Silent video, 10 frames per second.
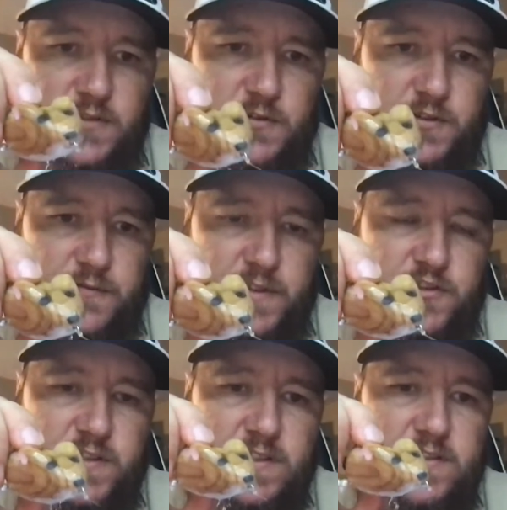I supposed to
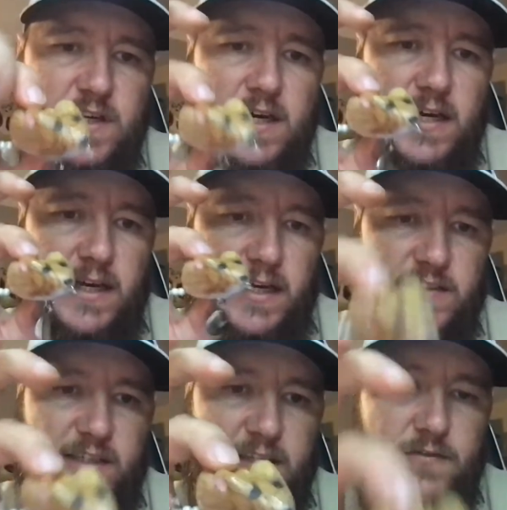fish this? He
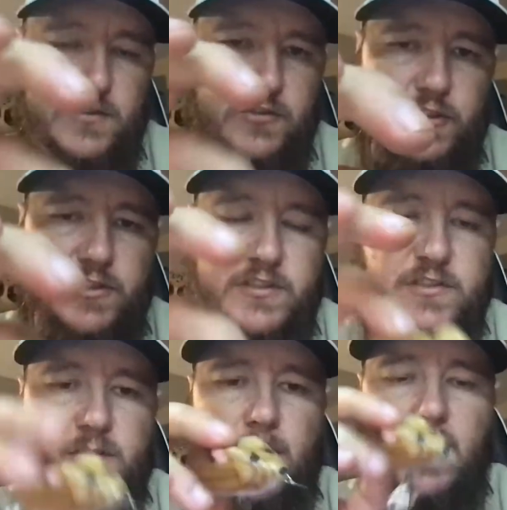said gives it
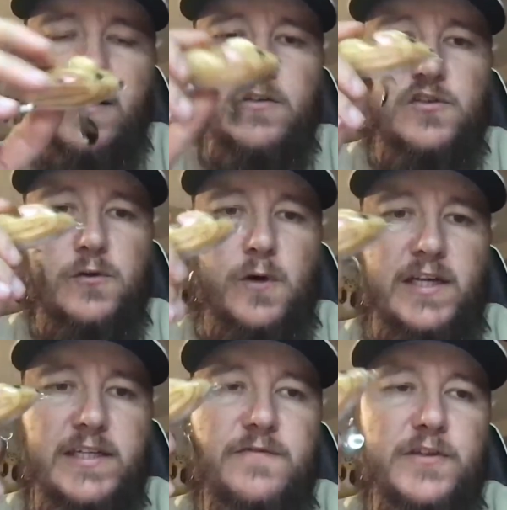jerks. So I
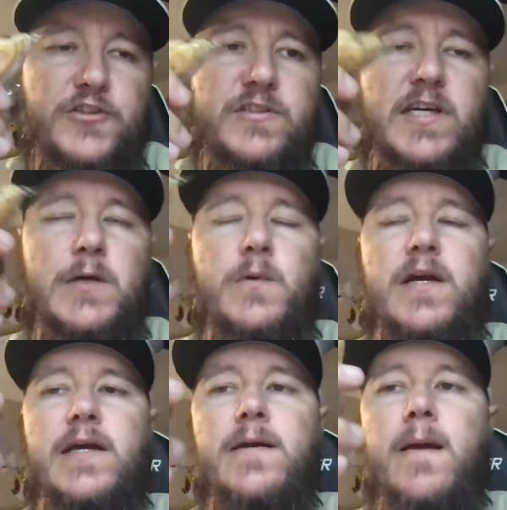did fish it that
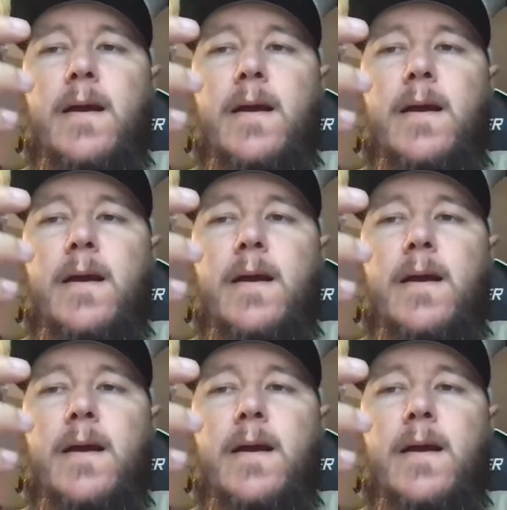way,